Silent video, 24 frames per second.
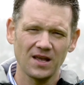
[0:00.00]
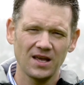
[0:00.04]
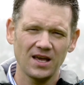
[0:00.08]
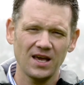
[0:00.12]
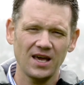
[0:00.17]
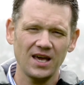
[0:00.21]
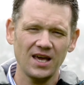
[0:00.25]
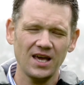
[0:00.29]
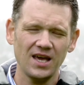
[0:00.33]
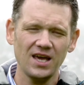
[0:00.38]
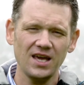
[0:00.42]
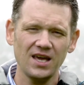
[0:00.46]

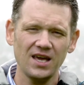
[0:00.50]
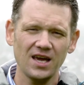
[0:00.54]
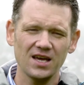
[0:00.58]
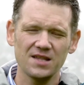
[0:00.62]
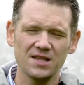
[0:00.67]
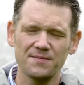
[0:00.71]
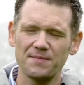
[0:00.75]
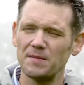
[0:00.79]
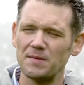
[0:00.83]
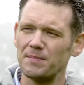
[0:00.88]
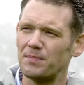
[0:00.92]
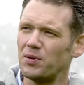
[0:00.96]
He has
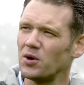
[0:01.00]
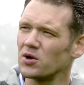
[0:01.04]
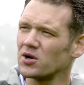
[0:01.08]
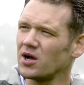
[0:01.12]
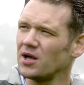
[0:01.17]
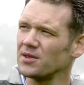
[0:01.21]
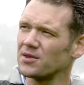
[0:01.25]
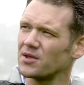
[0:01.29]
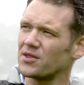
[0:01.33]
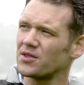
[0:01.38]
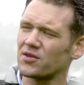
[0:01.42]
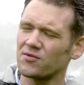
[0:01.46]
been put
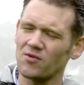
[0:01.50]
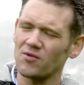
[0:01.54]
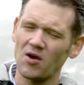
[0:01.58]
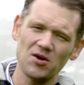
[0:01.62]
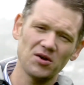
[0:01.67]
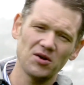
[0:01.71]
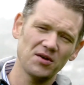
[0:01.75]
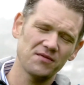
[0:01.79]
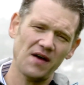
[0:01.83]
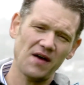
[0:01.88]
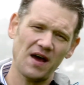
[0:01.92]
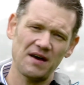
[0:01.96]
on the throne
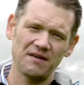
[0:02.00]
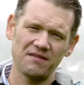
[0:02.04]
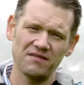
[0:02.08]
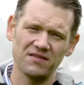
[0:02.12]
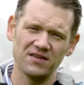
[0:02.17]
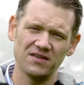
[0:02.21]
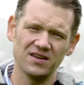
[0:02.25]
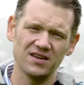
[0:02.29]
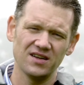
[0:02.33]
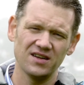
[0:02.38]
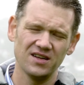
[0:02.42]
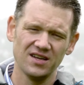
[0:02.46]
of
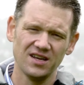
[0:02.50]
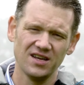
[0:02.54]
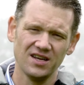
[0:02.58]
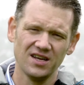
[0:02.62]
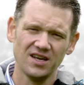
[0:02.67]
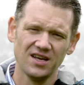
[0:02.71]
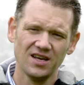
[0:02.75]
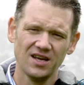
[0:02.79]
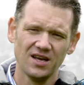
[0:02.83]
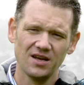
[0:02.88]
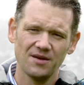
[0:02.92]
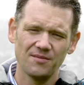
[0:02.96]
heaven
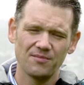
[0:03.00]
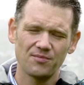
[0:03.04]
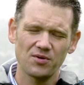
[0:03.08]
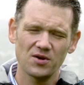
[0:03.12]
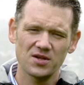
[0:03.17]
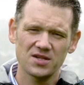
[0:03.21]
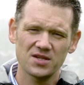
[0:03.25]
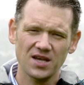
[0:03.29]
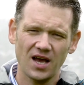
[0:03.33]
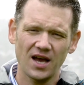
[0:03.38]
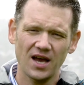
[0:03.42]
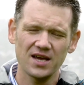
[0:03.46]

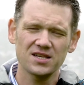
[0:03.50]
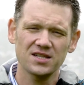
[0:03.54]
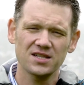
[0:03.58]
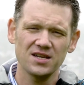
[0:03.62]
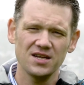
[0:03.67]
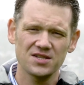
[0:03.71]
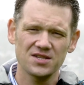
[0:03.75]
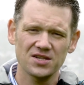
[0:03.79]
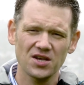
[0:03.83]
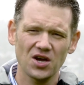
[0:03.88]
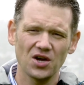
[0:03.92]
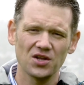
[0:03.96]
precisely
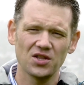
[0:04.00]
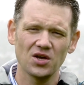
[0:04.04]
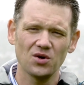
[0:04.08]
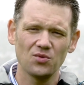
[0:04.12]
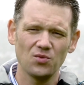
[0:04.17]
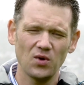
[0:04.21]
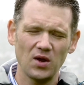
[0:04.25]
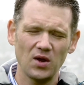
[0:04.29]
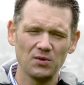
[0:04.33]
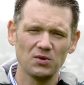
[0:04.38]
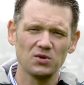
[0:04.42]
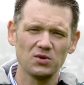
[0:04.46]
so that
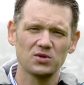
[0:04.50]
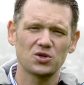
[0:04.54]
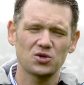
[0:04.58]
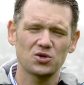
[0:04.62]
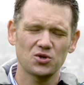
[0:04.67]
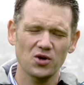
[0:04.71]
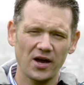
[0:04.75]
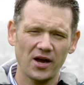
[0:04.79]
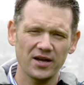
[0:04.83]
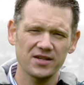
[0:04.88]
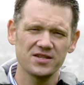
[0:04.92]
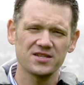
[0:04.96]
we will
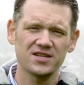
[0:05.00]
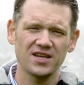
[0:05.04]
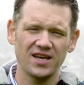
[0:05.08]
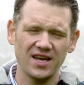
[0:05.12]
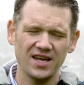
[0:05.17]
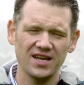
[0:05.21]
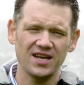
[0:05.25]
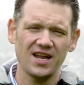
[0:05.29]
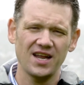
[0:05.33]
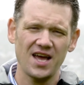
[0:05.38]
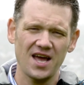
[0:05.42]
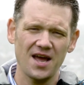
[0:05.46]
trust
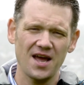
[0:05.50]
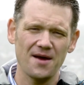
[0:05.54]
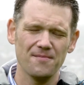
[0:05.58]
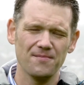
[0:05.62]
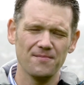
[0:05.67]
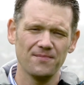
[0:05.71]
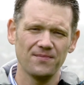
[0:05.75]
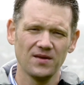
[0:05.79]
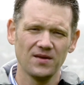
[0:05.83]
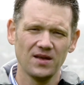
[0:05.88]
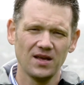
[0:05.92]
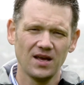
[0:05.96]
in
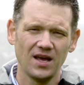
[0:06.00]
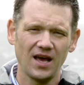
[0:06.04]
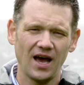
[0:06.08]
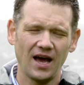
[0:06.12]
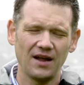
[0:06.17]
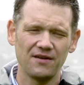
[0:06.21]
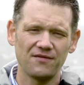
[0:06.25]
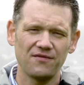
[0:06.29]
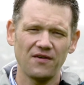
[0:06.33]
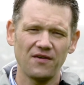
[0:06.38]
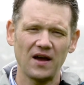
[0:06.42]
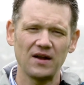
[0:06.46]
Him
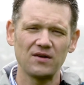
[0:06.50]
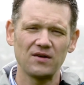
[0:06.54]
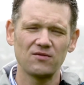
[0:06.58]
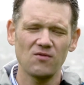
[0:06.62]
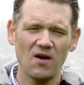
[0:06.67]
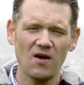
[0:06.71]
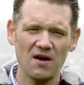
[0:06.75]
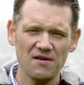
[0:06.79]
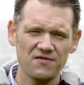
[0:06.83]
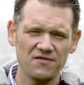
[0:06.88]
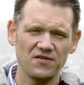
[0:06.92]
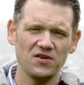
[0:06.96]
and find
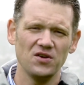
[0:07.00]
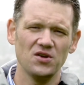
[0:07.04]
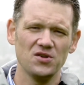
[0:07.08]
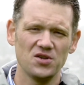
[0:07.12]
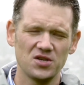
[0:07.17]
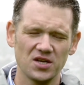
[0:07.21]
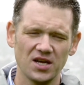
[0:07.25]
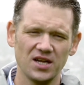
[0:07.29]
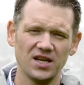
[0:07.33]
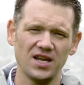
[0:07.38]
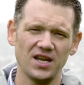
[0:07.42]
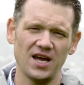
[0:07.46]
refuge
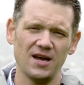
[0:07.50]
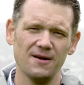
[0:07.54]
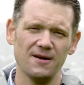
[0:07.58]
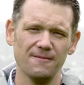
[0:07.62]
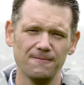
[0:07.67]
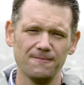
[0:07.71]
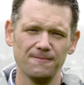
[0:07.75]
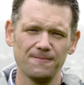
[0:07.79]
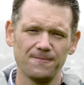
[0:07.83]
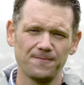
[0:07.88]
in him.